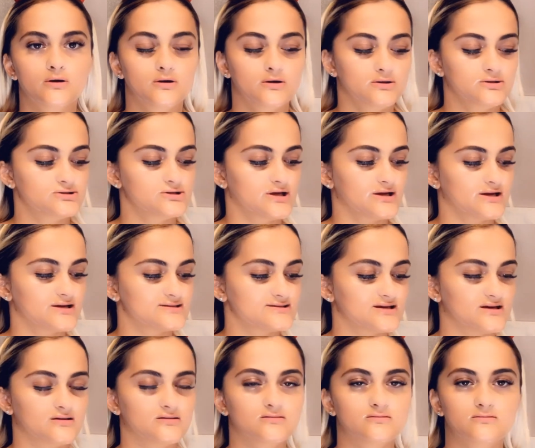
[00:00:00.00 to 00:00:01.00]
Like I
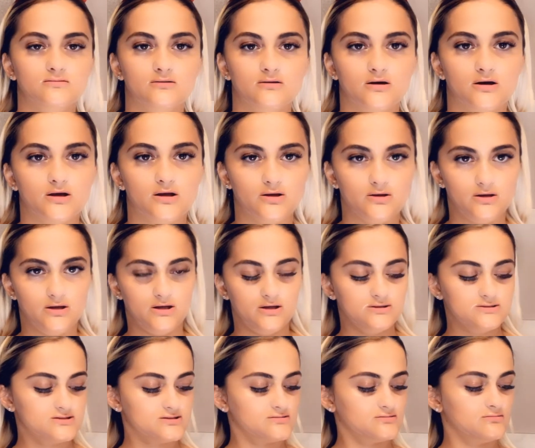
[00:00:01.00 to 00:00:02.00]
said, all you need
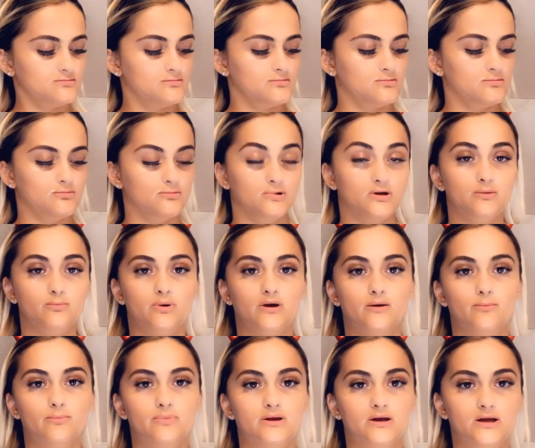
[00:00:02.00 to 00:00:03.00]
is one cup and
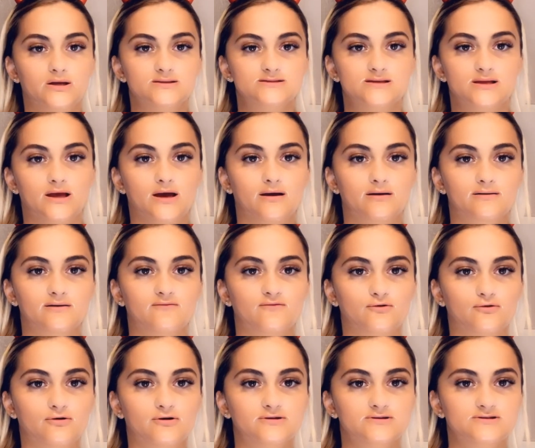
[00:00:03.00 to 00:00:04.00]
then floss, of course.